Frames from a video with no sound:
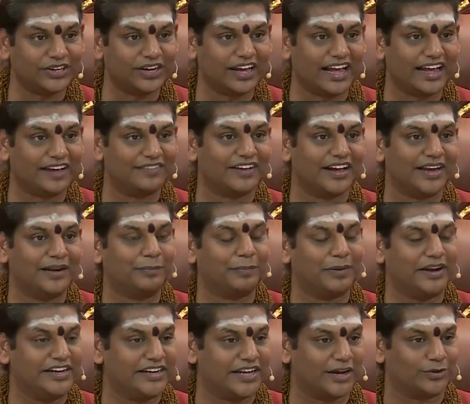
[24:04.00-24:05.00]
to have and
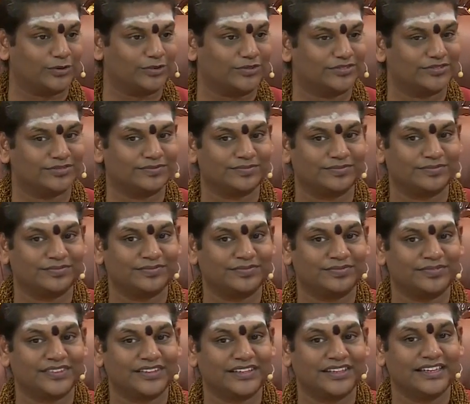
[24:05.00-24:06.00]
pen down.
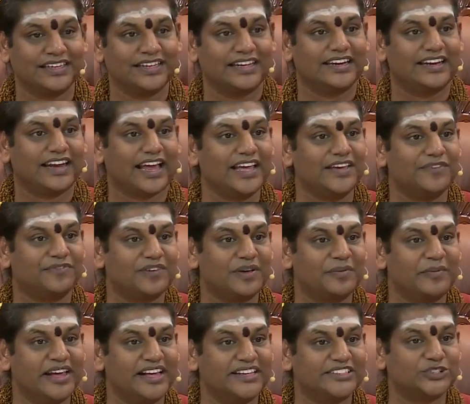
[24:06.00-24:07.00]
Life
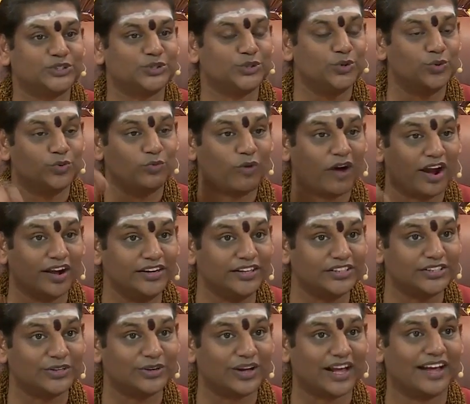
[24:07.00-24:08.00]
image you
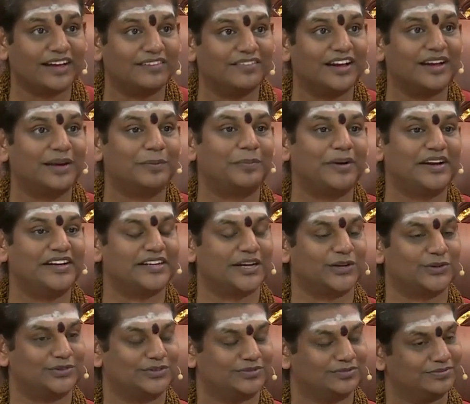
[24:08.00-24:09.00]
want to have and pen
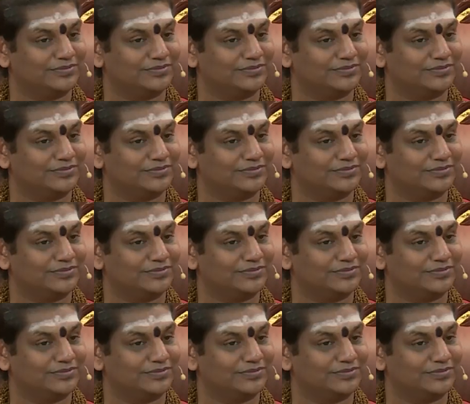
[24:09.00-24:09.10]
down.